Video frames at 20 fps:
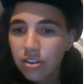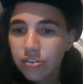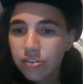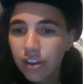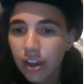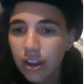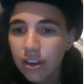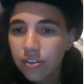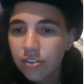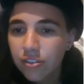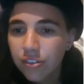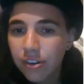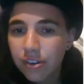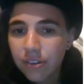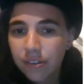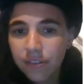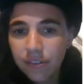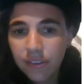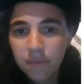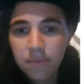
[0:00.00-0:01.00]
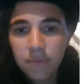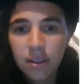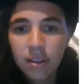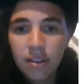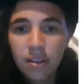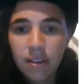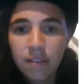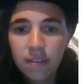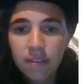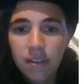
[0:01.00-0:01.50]
changed into
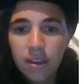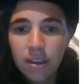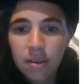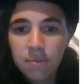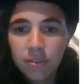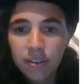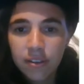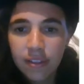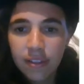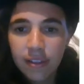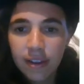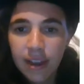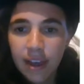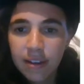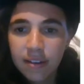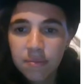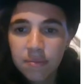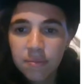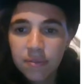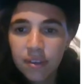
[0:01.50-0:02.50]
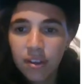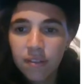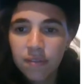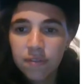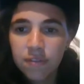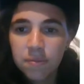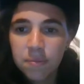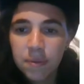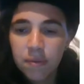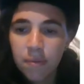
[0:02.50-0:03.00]
something that seemed to the lad himself
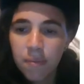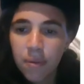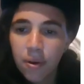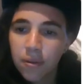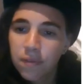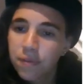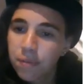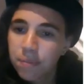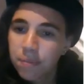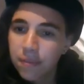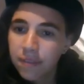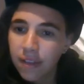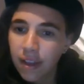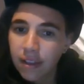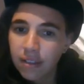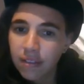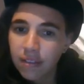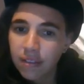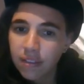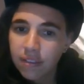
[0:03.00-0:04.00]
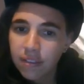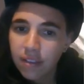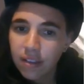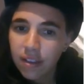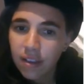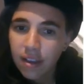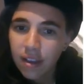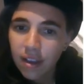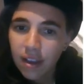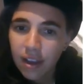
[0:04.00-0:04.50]
to be remote from sense,
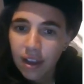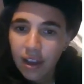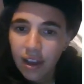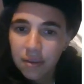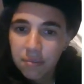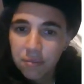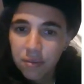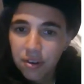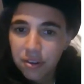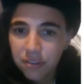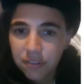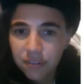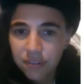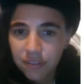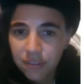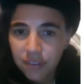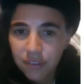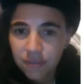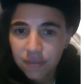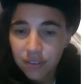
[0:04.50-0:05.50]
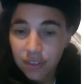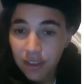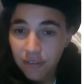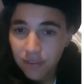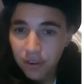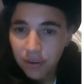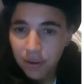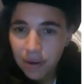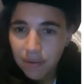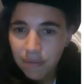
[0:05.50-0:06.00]
and was, for that
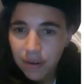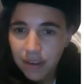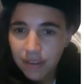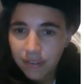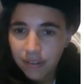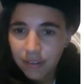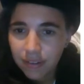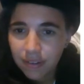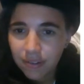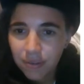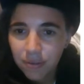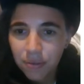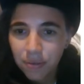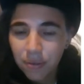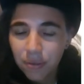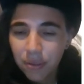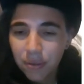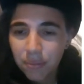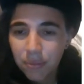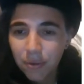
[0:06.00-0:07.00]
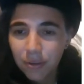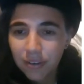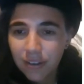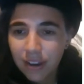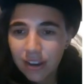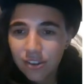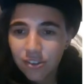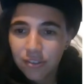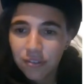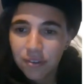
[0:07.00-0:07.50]
very reason, all the more
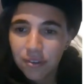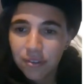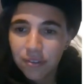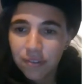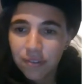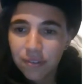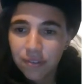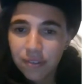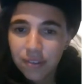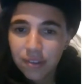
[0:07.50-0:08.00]
dangerous.